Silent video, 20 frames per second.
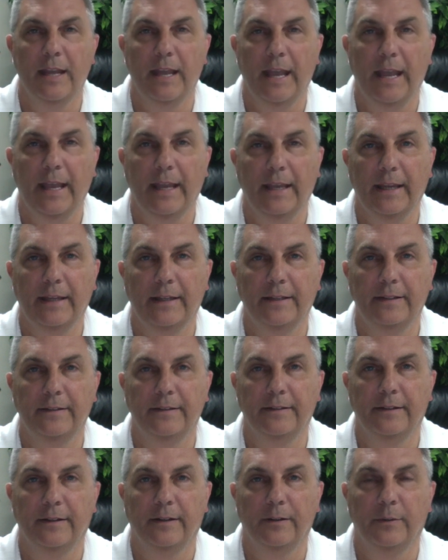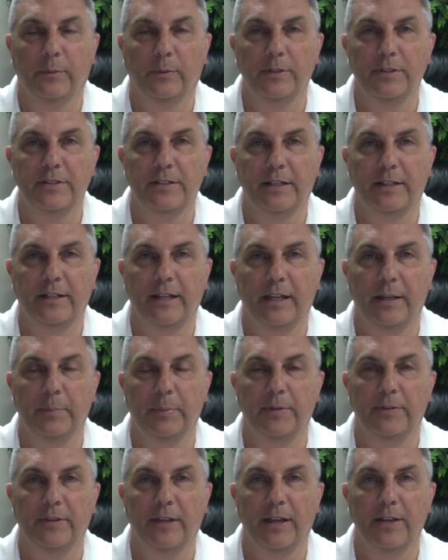And once they take
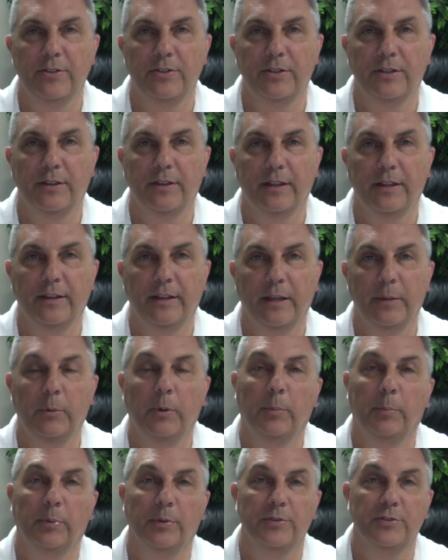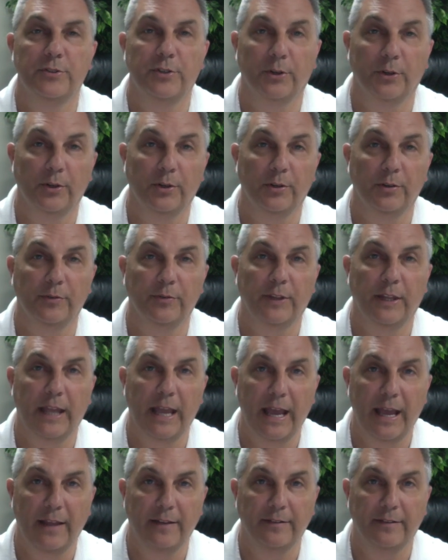possession, then they will preserve the
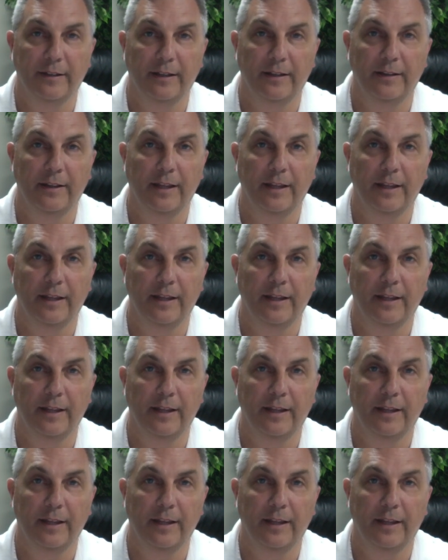asset.